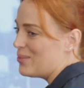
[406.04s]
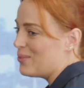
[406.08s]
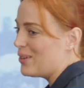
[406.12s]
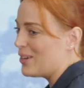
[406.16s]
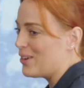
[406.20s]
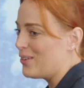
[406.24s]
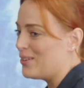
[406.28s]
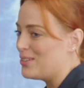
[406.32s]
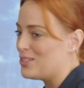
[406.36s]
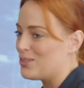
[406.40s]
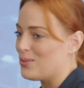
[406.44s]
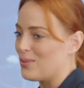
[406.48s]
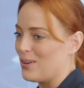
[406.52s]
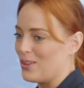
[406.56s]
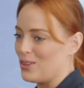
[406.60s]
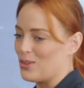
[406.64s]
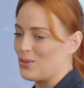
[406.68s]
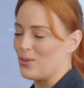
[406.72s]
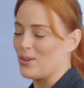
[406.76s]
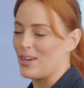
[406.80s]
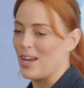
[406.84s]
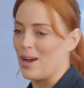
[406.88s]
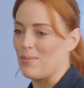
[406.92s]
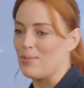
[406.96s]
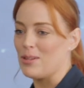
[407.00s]
we're going to run
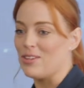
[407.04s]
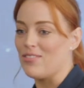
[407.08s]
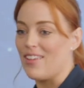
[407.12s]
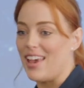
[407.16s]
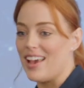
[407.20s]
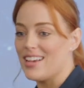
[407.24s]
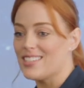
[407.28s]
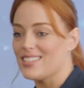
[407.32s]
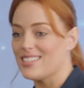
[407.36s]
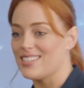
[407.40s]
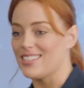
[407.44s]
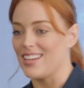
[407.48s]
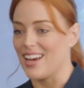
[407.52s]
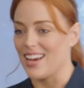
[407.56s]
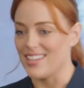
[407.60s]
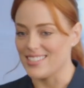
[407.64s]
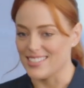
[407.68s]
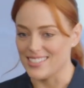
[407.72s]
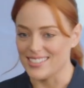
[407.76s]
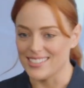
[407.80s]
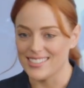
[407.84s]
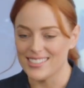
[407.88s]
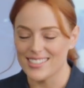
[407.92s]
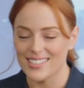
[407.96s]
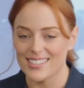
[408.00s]
through a couple of
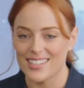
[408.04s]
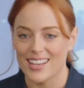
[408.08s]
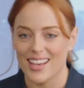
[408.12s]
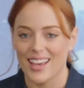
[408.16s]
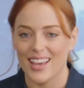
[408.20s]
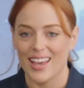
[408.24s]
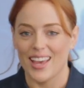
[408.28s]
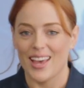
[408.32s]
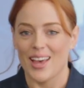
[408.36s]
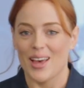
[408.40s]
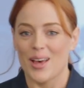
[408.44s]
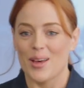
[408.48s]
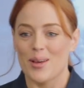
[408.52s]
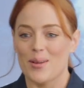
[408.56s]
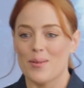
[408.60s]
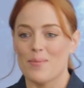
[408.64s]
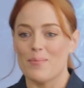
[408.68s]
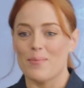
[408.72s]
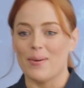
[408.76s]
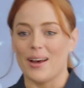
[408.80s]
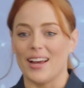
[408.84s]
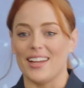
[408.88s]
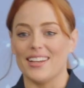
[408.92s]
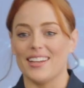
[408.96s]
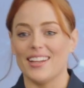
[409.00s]
exercises.
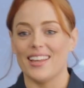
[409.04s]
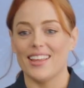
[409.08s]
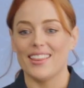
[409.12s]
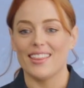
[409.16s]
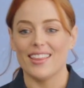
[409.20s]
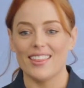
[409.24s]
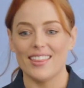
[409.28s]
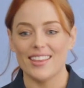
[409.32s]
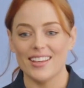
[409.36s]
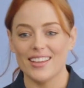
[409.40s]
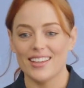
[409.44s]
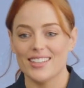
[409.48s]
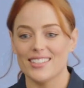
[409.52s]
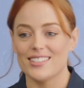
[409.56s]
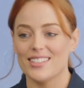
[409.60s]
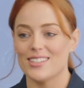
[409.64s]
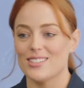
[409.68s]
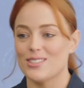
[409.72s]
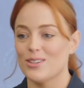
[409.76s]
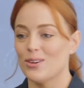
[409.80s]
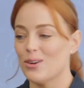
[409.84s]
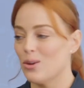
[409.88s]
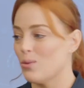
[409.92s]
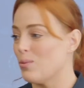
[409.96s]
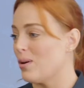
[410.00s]
But the thing is, it's
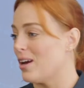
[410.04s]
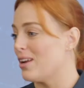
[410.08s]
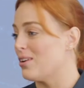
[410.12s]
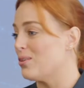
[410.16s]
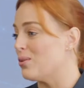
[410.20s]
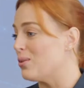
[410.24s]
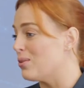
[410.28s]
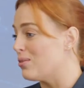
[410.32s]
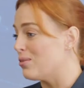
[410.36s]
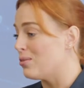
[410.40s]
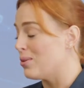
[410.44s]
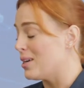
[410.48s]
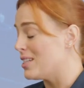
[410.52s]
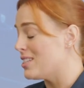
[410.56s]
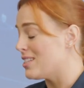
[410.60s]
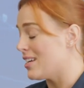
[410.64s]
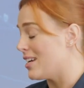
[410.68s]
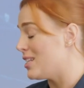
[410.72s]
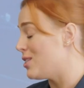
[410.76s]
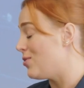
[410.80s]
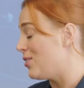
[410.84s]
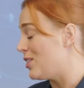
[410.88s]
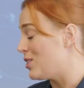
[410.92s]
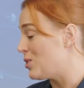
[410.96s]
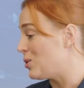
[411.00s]
not a
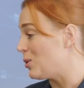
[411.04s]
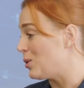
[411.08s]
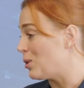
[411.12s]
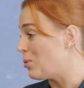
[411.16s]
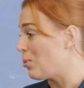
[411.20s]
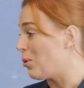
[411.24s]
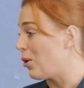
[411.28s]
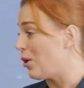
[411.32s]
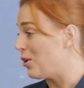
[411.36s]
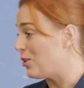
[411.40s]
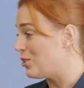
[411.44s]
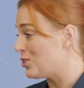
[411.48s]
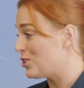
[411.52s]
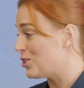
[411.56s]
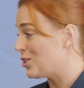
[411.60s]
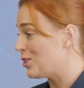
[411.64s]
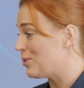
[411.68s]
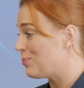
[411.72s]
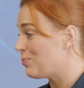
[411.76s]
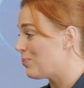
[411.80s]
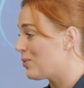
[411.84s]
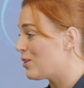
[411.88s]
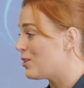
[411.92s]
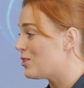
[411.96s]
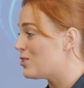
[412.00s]
one-size-fits-all approach.
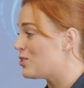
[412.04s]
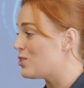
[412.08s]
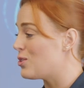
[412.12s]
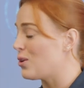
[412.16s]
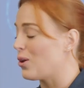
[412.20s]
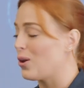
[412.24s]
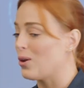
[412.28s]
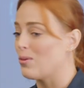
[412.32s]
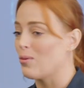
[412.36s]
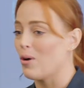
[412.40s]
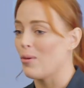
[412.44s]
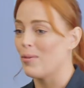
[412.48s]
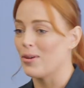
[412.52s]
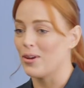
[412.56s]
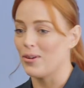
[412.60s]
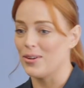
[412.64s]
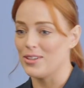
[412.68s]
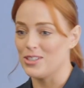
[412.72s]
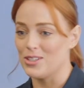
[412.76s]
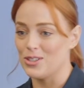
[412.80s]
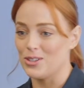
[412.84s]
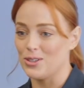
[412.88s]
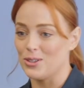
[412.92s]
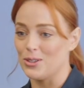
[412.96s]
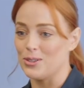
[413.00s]
So what we're going
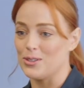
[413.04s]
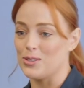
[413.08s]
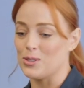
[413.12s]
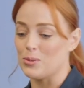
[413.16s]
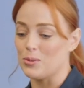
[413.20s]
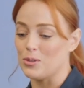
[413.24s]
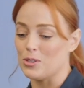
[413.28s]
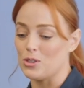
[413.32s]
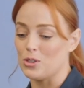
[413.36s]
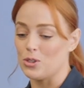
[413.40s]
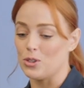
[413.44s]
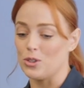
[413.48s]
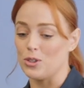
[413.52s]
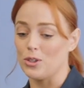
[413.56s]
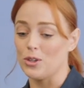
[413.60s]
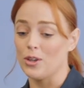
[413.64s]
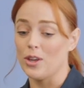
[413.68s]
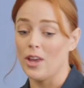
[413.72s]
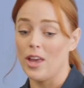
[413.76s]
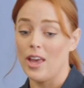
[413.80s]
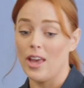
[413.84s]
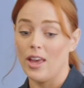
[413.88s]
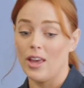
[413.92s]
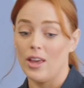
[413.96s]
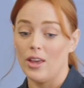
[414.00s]
to do is we'll do
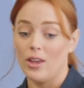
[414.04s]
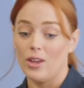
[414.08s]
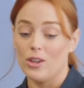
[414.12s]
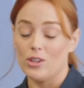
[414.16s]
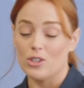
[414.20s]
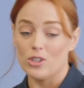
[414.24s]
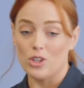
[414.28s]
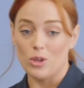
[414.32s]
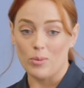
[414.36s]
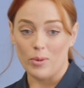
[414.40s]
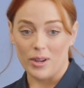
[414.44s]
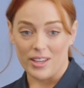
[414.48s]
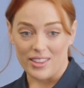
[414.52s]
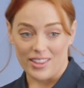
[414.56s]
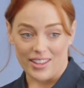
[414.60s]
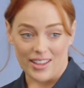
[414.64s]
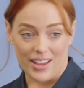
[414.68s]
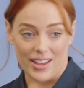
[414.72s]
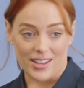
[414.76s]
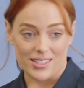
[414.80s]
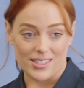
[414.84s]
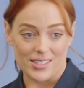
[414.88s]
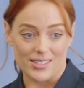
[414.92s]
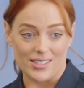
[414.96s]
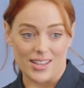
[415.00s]
2 breathing
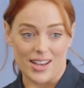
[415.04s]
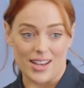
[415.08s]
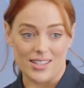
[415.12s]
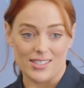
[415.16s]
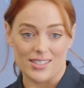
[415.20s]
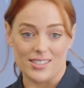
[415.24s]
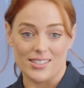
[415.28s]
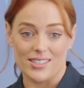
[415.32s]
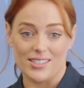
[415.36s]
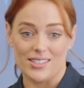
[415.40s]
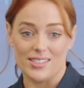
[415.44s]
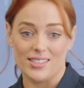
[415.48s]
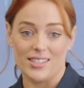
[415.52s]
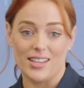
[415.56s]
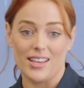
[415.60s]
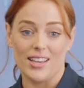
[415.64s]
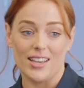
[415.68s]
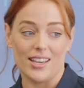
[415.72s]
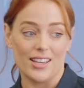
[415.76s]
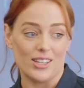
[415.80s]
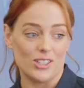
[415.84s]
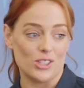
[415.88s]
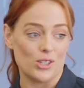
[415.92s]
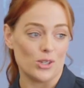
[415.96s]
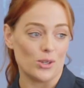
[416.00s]
exercises
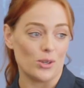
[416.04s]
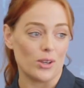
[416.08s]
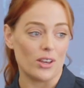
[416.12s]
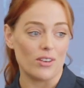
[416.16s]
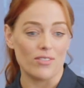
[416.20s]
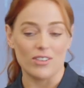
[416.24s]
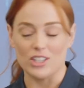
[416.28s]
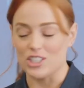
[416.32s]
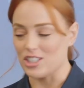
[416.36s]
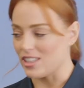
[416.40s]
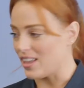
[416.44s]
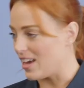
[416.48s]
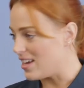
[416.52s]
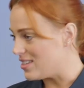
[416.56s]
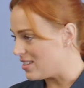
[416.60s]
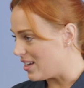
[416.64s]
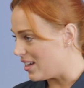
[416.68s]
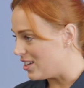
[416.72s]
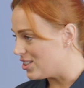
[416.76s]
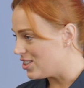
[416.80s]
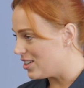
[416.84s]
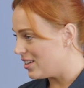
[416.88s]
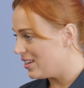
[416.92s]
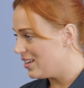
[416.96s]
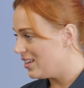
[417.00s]
into a
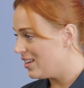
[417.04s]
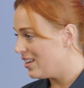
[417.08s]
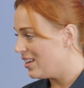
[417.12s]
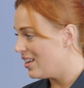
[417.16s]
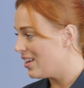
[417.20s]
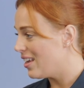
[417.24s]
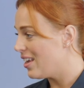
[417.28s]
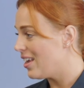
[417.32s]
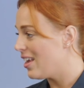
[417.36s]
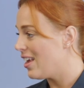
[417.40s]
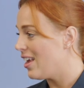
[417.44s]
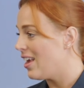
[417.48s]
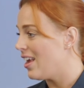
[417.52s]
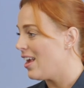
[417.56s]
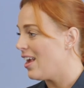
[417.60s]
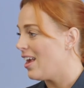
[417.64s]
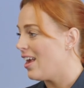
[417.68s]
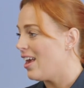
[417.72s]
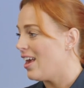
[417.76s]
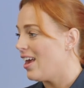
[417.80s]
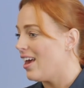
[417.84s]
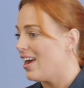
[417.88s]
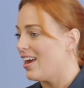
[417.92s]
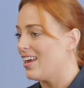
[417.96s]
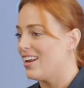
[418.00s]
visualization,
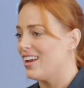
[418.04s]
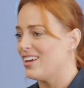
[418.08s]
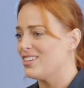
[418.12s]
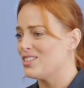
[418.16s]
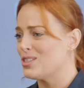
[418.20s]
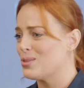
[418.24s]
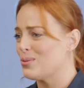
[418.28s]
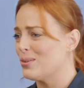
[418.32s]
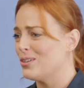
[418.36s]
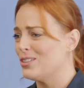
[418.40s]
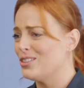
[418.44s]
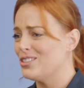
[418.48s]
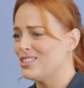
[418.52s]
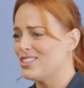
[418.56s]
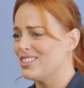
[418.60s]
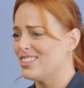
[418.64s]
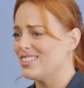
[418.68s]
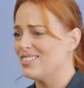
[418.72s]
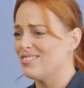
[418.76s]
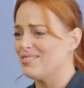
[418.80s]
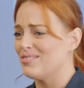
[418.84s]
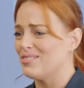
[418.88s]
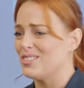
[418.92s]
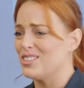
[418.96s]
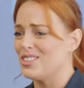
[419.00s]
and I just want you
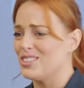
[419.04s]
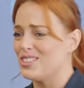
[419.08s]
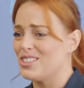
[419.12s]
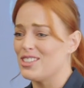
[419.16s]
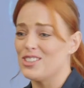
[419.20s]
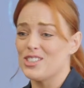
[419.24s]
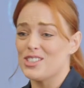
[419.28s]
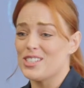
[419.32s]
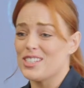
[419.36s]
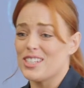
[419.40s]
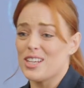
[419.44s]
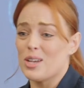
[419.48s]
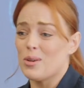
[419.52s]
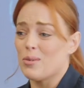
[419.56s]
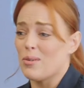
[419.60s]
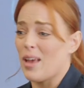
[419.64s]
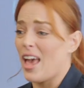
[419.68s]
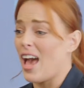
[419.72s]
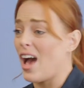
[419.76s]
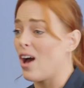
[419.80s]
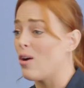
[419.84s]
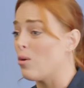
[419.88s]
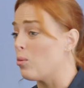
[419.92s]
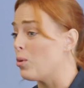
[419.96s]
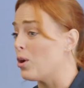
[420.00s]
to just see
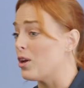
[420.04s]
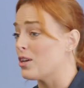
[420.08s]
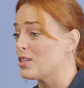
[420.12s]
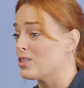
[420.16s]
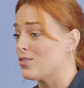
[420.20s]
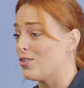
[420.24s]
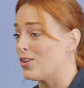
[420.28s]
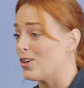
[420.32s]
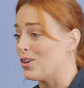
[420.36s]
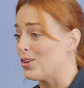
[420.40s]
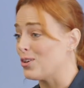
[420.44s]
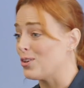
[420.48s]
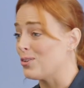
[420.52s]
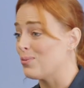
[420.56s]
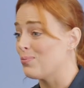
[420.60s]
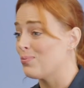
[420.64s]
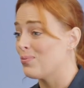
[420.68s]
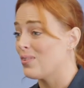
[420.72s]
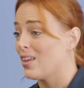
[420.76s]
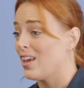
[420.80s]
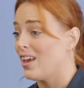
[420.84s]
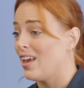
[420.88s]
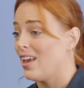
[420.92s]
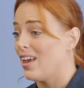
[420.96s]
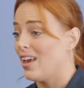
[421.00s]
how it works for you,
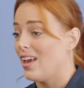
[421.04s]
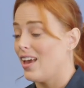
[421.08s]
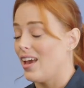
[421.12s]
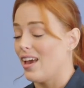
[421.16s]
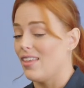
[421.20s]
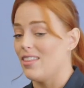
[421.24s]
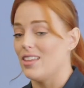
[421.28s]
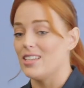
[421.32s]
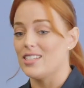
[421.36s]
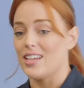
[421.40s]
and then